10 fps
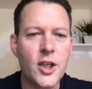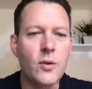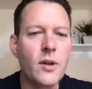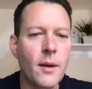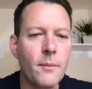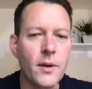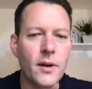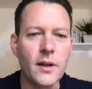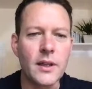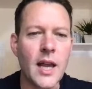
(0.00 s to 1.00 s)

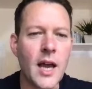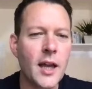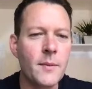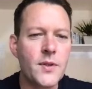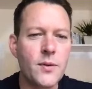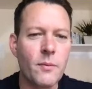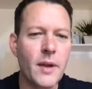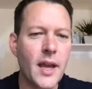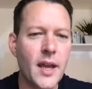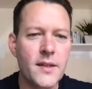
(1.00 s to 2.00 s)
cucumber and lime
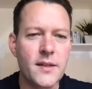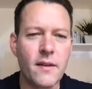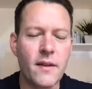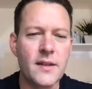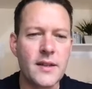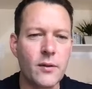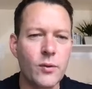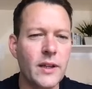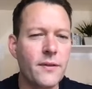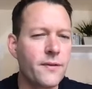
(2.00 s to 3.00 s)
sorbets and things that are
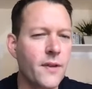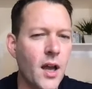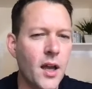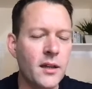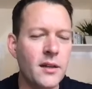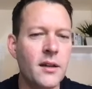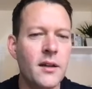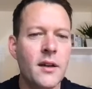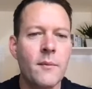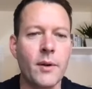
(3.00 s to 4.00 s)
really fun
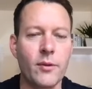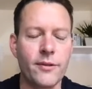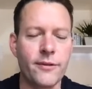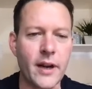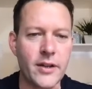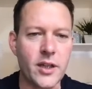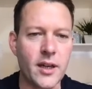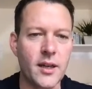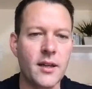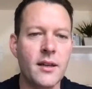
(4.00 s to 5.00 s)
but
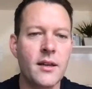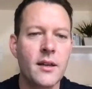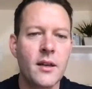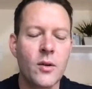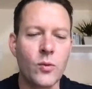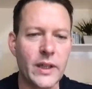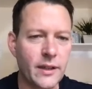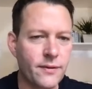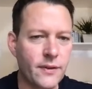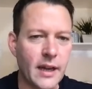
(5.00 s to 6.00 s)
refreshing, really
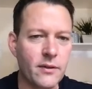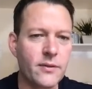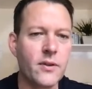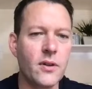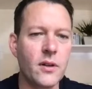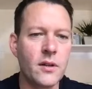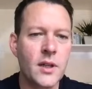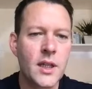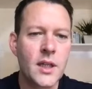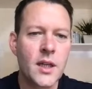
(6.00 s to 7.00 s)
flavorful.
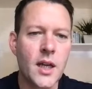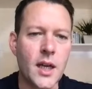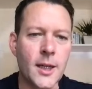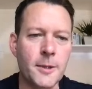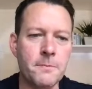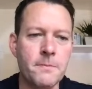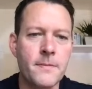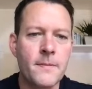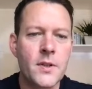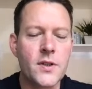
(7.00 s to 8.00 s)

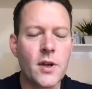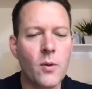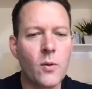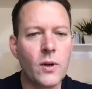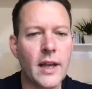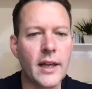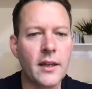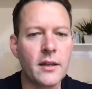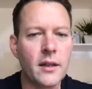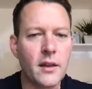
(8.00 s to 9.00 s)
So we're
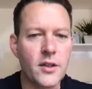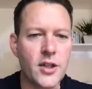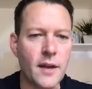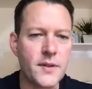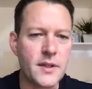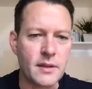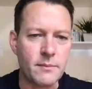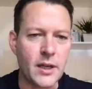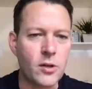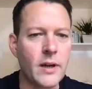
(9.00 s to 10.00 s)
letting the chefs
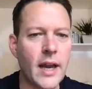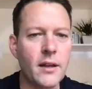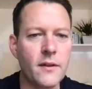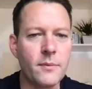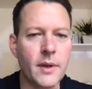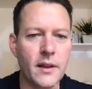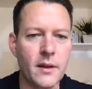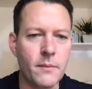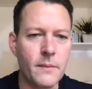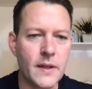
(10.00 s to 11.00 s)
be creative, but in the
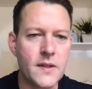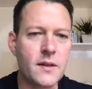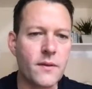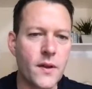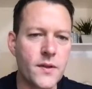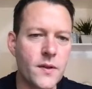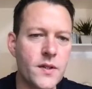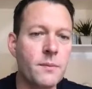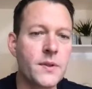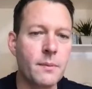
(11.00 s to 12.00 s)
midst of also
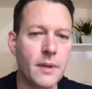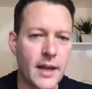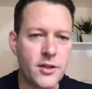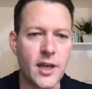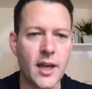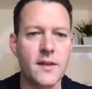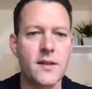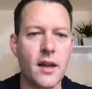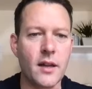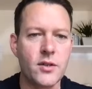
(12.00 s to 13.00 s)
some supply chain
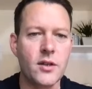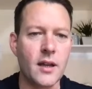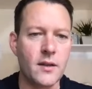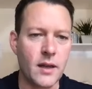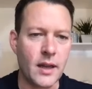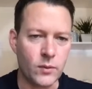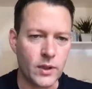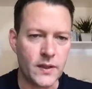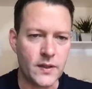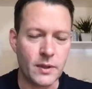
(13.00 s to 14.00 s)
such and
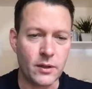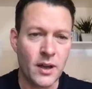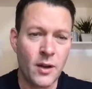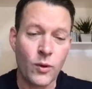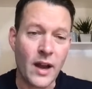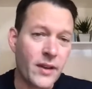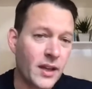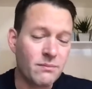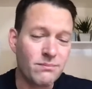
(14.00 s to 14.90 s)
really we're having,